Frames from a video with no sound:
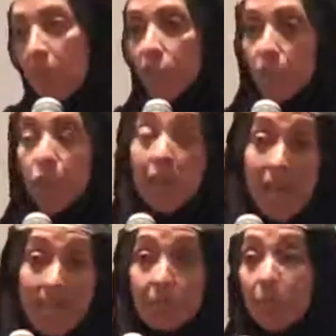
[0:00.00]
So they
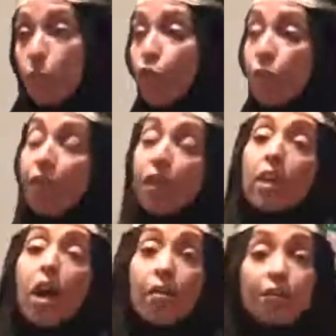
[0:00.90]
asked me, would you feel
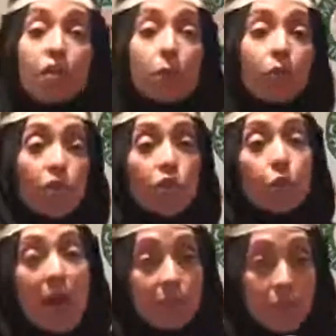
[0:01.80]
uncomfortable to
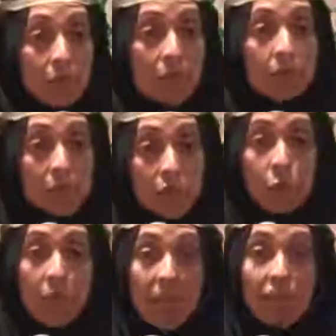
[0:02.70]
travel to
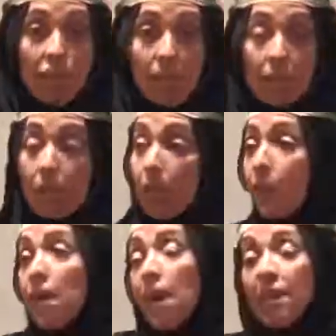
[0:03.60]
Malaysia?
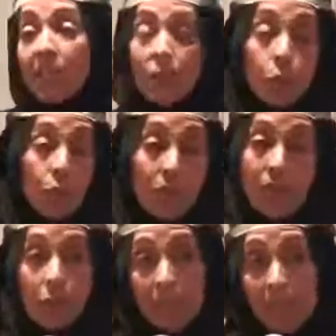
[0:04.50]
I said, well, I
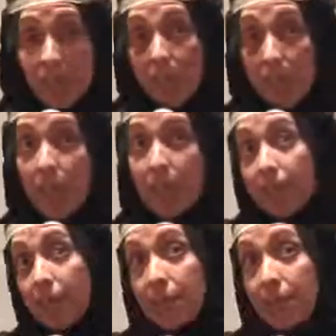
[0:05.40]
don't think in my
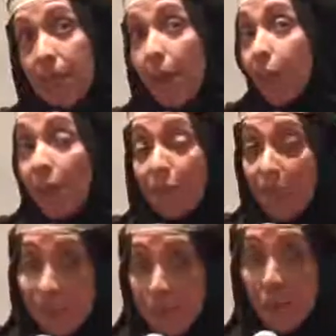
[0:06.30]
mind I'll ever
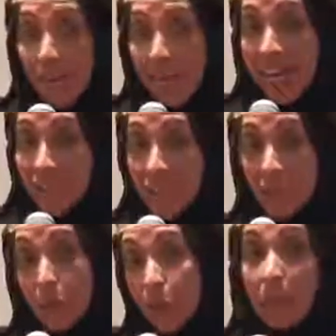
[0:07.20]
get to go to Asia
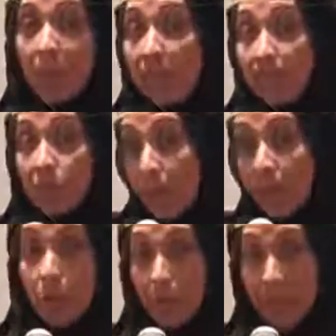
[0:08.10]
or Malaysia or
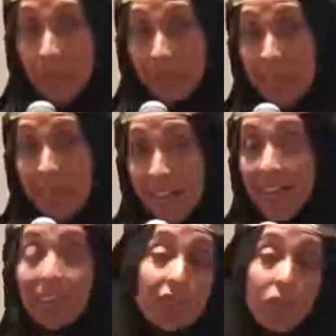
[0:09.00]
anywhere like that
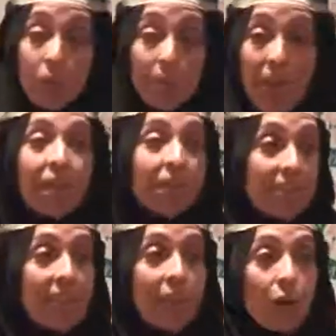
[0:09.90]
again. So I'm not going to
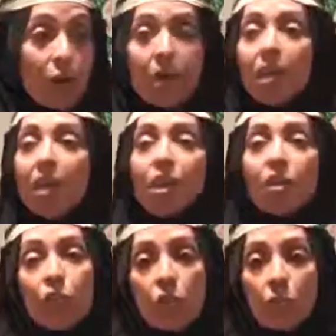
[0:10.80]
say no.
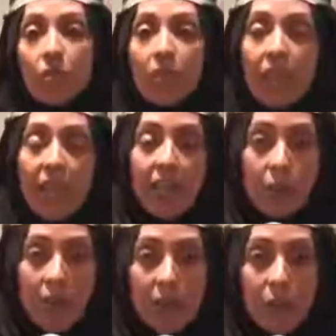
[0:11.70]
So here
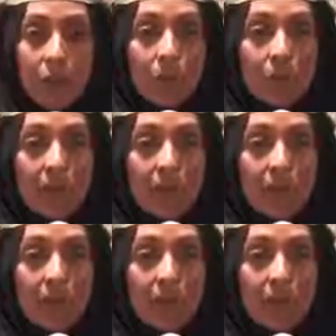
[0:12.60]
I go.